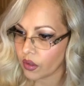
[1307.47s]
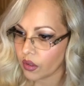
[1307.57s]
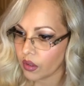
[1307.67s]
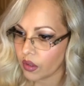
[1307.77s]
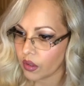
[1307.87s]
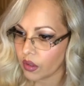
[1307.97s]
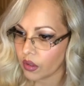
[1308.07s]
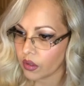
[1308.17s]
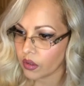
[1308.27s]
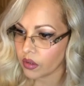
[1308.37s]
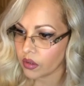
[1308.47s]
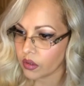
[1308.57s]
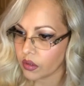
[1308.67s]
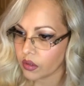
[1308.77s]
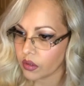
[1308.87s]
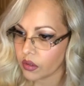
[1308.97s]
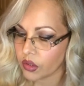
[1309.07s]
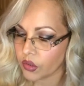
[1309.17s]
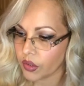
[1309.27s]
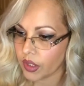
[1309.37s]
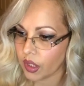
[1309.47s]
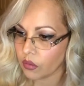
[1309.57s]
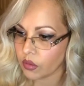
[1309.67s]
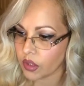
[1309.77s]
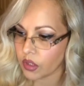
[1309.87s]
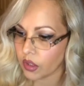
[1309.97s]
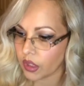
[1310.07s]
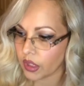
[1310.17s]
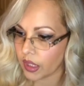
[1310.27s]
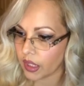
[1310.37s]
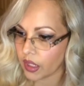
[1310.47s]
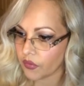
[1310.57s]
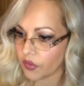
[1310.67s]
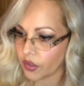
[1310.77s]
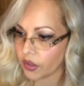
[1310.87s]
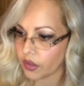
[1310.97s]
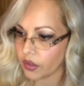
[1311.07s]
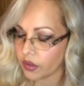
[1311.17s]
story I was looking at and I've heard people talking about